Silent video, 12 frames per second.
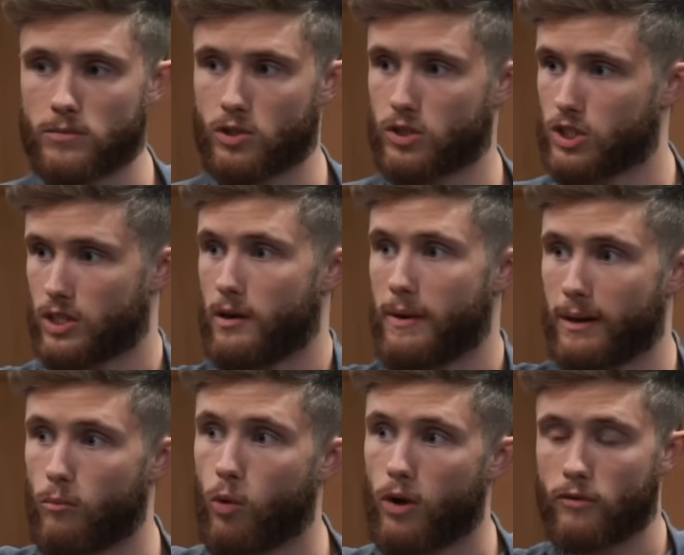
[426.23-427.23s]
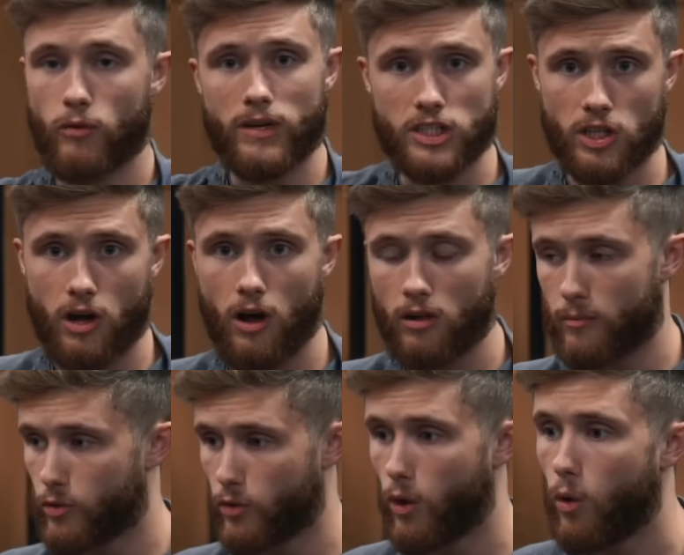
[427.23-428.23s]
So it's just gonna make more of a rigid column
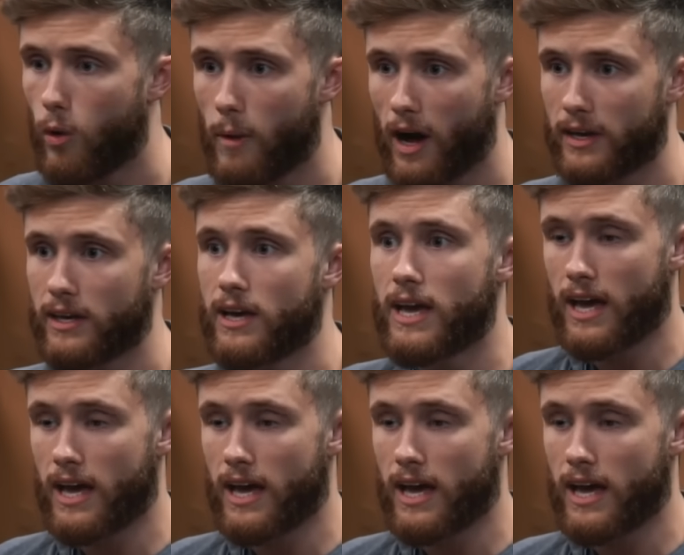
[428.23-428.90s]
through the whole body.